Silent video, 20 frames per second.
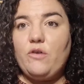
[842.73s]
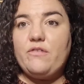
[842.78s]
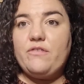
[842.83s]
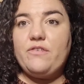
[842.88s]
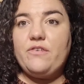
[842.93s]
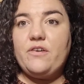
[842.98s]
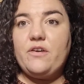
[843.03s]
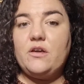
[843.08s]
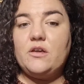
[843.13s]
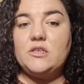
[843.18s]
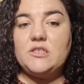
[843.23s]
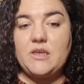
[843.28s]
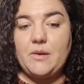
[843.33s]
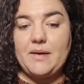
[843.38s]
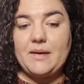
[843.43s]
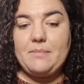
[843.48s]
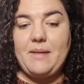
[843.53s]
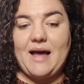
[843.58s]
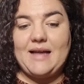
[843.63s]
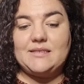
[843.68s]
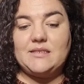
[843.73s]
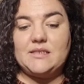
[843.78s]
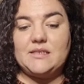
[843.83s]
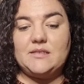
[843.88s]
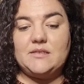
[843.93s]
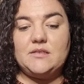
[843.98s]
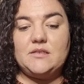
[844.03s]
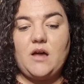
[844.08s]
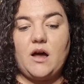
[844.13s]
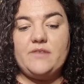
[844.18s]
of sewing
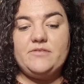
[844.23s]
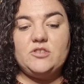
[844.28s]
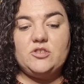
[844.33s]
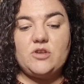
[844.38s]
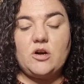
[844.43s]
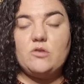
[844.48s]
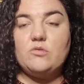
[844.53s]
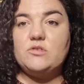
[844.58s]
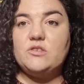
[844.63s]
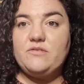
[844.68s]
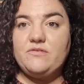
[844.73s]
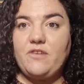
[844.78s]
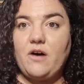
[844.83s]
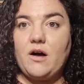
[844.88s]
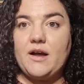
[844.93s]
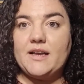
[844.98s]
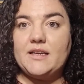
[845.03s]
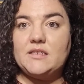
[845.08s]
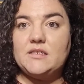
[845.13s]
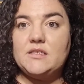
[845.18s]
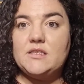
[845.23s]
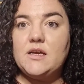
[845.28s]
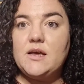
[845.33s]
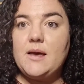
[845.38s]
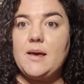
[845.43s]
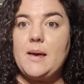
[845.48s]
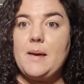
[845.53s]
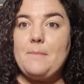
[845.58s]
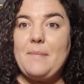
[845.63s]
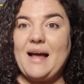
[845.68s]
patterns, I've struggled to find
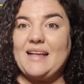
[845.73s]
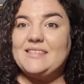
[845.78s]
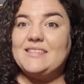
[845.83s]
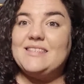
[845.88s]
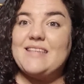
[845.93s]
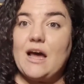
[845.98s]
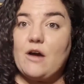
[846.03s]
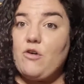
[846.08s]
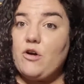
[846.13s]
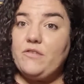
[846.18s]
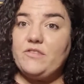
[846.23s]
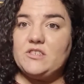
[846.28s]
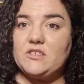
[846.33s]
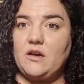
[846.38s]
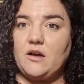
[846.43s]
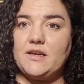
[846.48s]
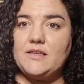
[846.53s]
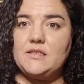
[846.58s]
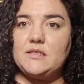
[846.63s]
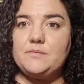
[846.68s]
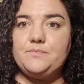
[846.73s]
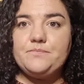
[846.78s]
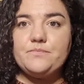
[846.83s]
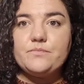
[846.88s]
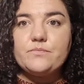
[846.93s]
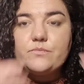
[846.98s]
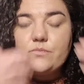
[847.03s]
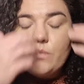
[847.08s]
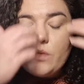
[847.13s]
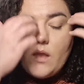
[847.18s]
patterns that are oversized.
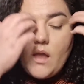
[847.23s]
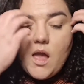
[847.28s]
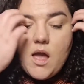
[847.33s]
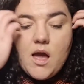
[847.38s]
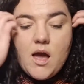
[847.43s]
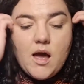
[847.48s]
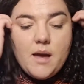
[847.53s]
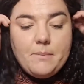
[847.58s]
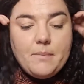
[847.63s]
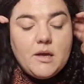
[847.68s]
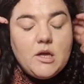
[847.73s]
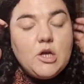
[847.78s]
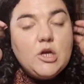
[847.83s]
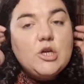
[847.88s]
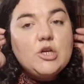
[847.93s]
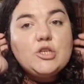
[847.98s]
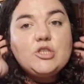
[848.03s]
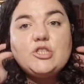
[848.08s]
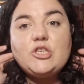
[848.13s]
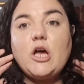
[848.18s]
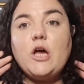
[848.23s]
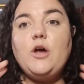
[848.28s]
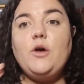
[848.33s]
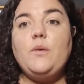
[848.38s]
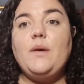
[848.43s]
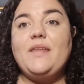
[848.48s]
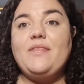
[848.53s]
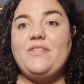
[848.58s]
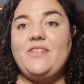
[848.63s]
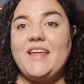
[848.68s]

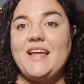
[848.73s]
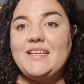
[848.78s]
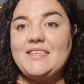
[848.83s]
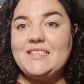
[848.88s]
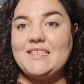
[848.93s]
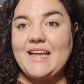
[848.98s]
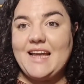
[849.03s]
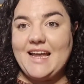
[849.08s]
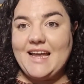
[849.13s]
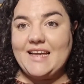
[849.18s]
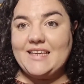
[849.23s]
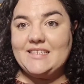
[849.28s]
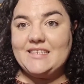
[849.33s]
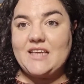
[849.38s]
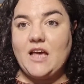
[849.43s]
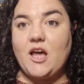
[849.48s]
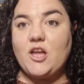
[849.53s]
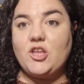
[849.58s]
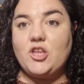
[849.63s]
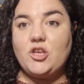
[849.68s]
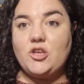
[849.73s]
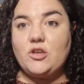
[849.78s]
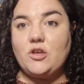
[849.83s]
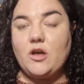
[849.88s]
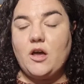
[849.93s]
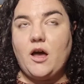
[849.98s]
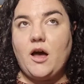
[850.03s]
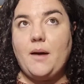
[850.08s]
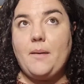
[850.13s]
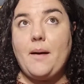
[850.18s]
So this is
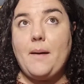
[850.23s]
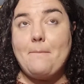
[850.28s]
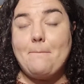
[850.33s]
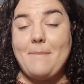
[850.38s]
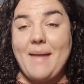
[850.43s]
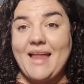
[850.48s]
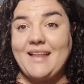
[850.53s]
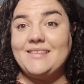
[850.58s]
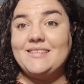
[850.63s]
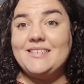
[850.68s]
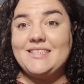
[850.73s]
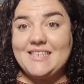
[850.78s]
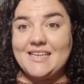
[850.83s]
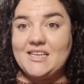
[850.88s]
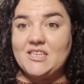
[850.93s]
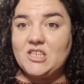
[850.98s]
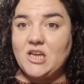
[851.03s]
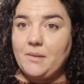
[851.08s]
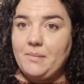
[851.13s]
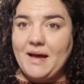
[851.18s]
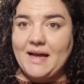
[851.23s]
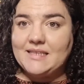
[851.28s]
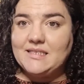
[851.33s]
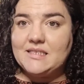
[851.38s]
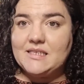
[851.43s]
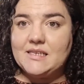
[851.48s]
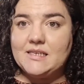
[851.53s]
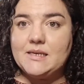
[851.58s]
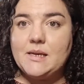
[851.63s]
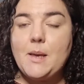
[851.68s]
a men's t-shirt
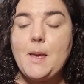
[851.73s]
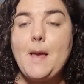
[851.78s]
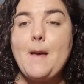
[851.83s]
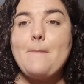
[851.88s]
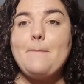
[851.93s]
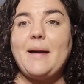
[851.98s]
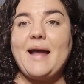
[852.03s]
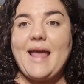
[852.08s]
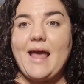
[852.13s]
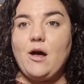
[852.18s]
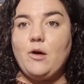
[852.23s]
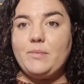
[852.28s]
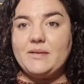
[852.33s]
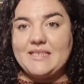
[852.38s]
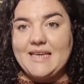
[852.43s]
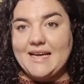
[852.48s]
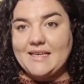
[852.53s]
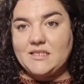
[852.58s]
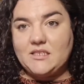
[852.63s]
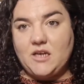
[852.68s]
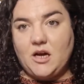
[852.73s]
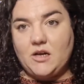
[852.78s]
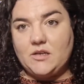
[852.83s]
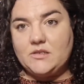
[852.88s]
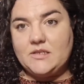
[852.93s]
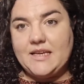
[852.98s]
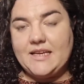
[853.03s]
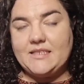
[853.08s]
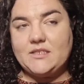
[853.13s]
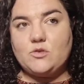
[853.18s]
pattern by Elba
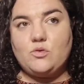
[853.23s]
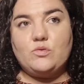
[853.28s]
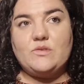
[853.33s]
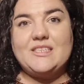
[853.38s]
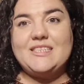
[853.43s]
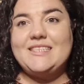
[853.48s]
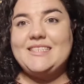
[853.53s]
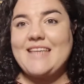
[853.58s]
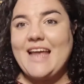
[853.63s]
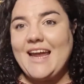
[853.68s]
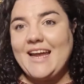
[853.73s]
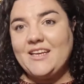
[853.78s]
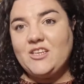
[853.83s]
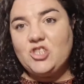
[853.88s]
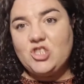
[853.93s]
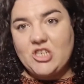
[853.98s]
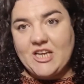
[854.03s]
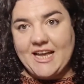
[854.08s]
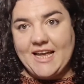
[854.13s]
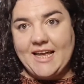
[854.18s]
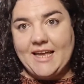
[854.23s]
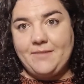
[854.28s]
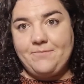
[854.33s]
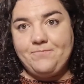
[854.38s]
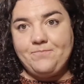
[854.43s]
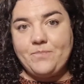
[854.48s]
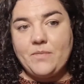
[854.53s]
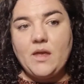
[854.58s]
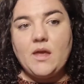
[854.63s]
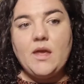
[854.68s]
Textiles. It's called the Sage Tee.